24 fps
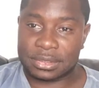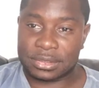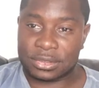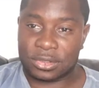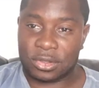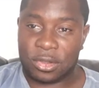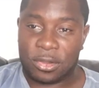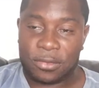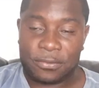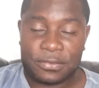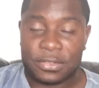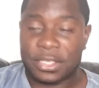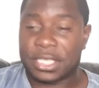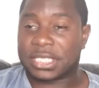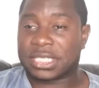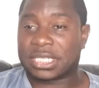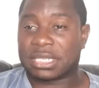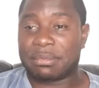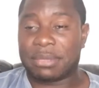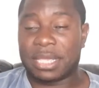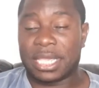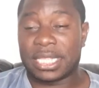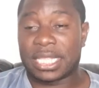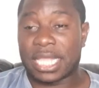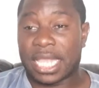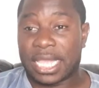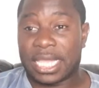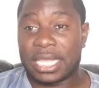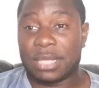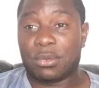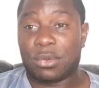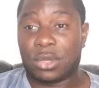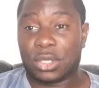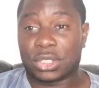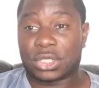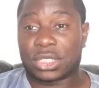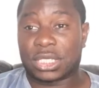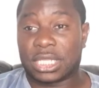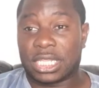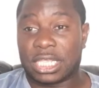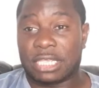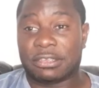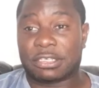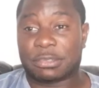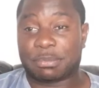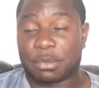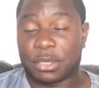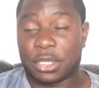obvious to me that he wants to
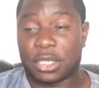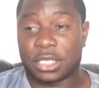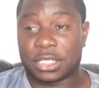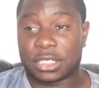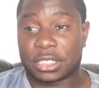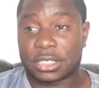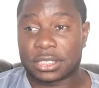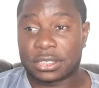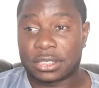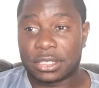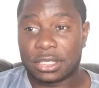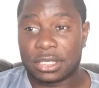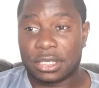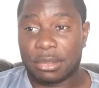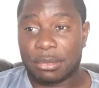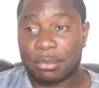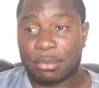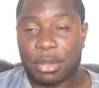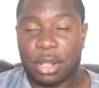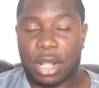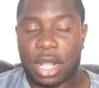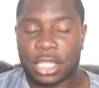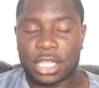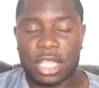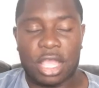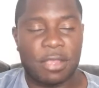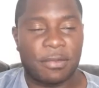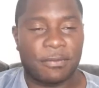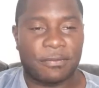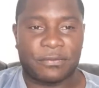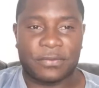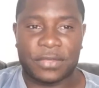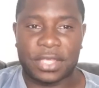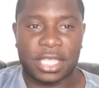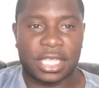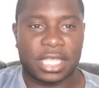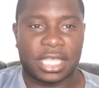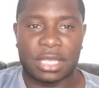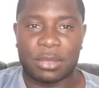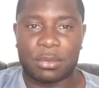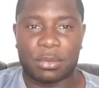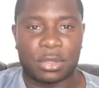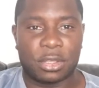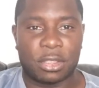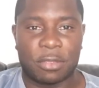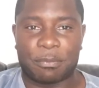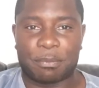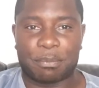leave Spurs, but I don't think he
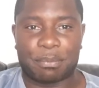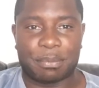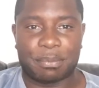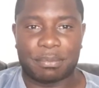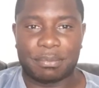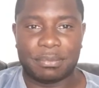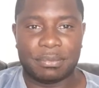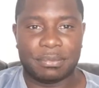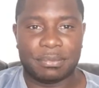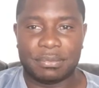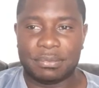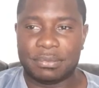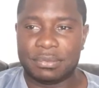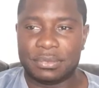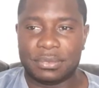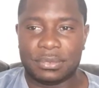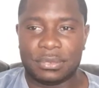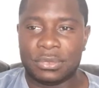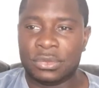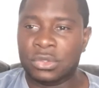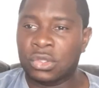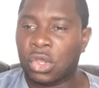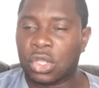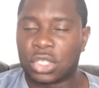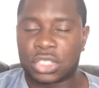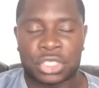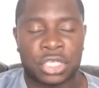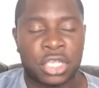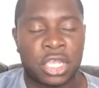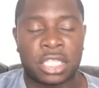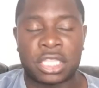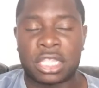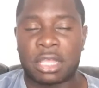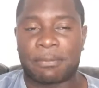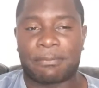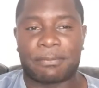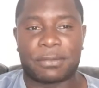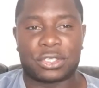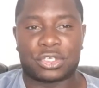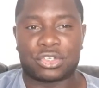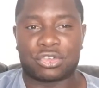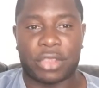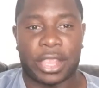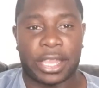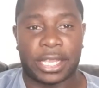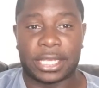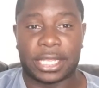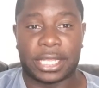would have not turned up for
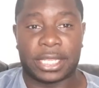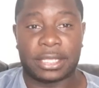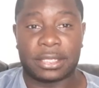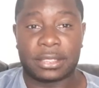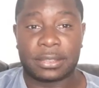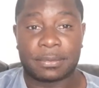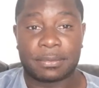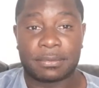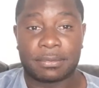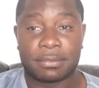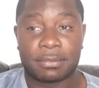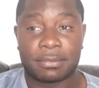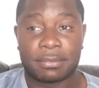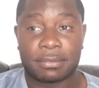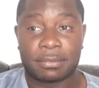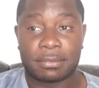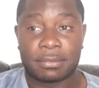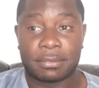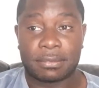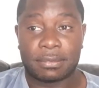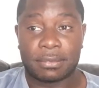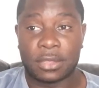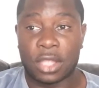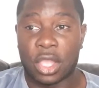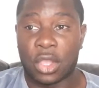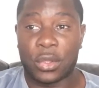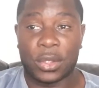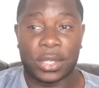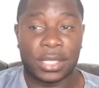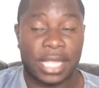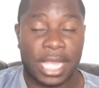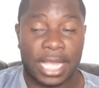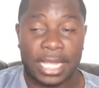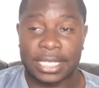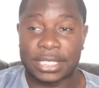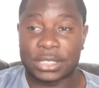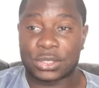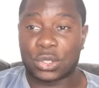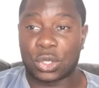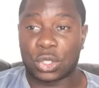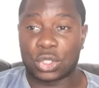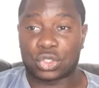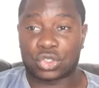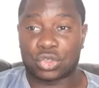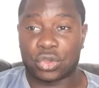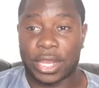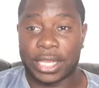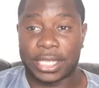training knowing that he's
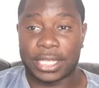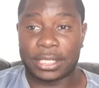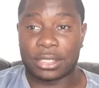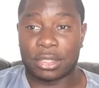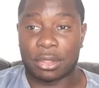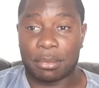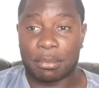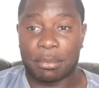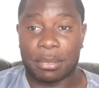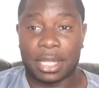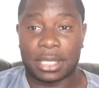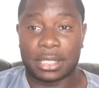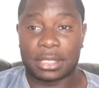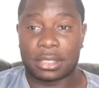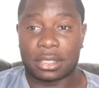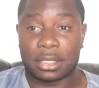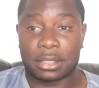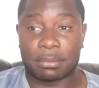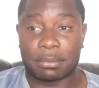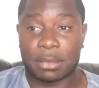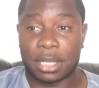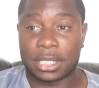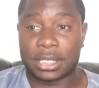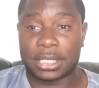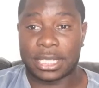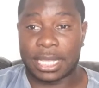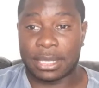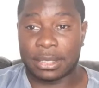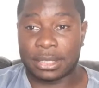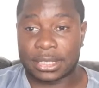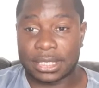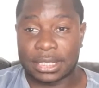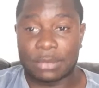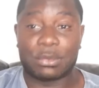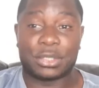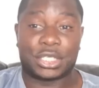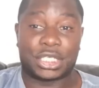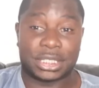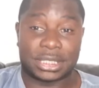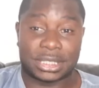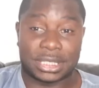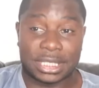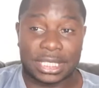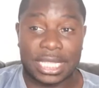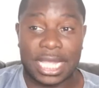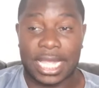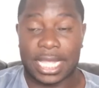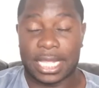got training on Monday, which is
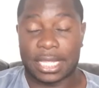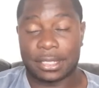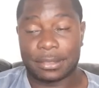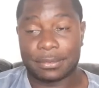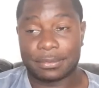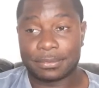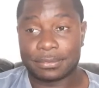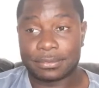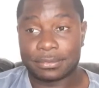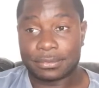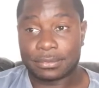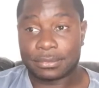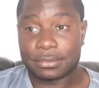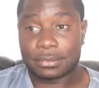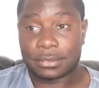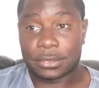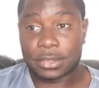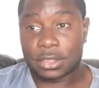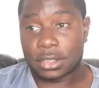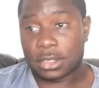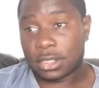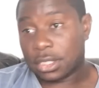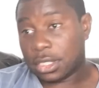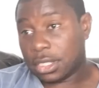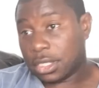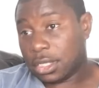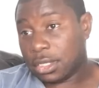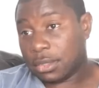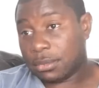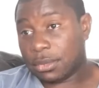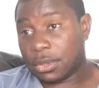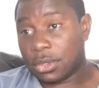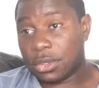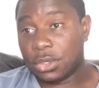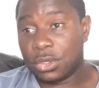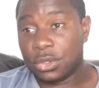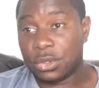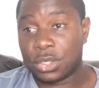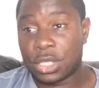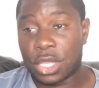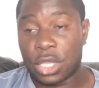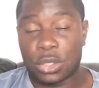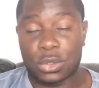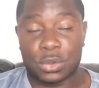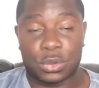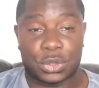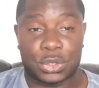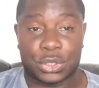today. But who
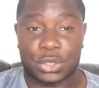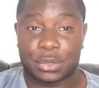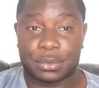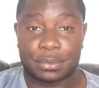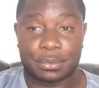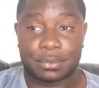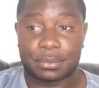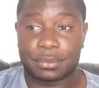knows?